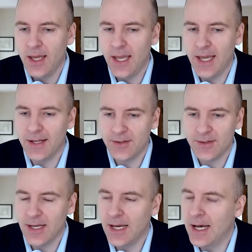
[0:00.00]
And
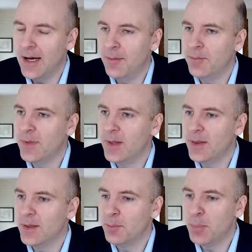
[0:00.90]

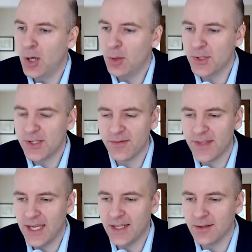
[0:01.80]
the purpose of
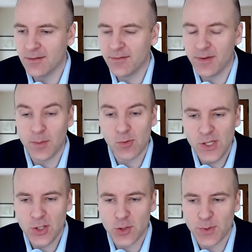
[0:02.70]
that, from a
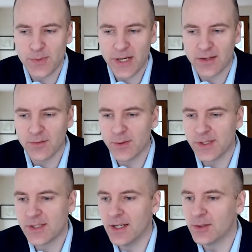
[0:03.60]
research perspective,
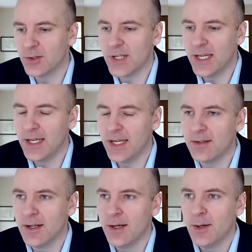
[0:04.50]
was to understand